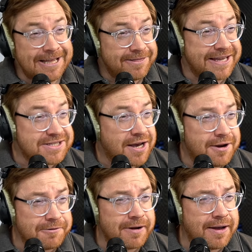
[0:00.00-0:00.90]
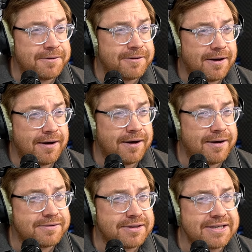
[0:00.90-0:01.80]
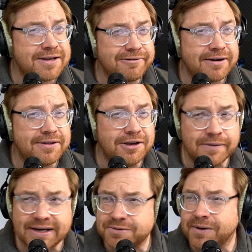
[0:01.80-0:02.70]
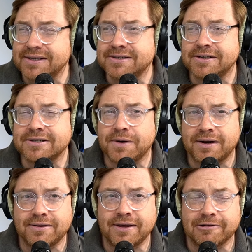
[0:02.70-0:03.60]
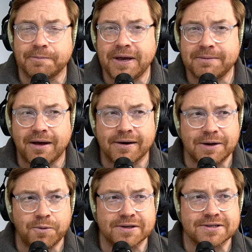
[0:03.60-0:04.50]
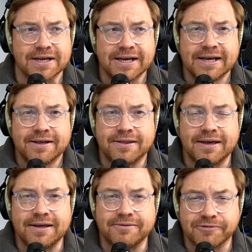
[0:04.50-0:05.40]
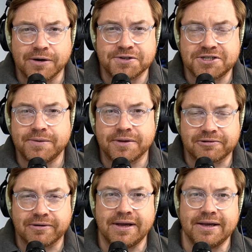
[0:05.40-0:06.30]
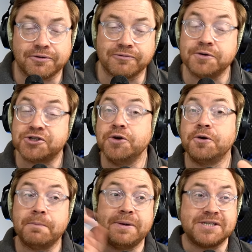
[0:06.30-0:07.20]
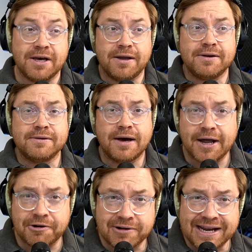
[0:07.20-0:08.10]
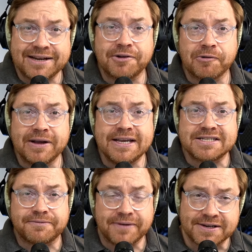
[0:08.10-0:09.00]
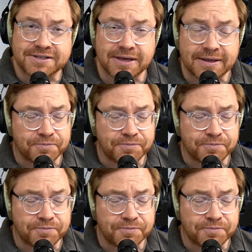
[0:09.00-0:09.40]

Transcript: They turn around. Do they turn around in the US ones as well? No, the European market ones, the rows 2 and 3 or row 2 can be turned 180 degrees to face the